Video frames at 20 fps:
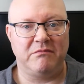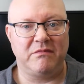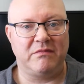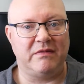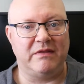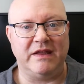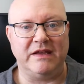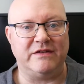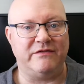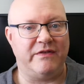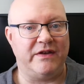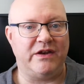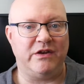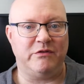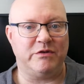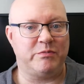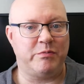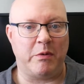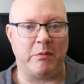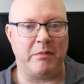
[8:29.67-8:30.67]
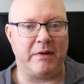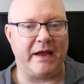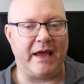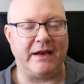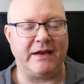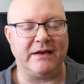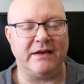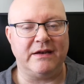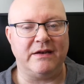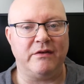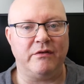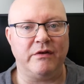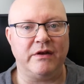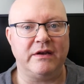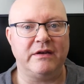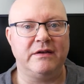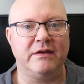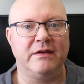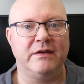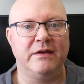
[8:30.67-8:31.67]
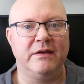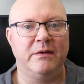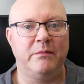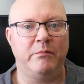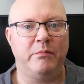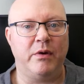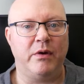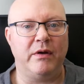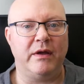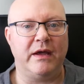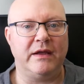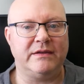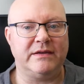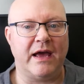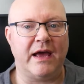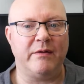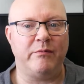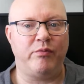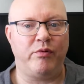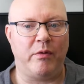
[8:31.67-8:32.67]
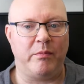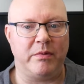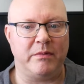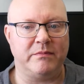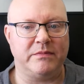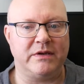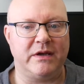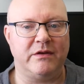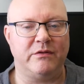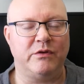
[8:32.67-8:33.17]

this video was probably edited on it, but it's had problems.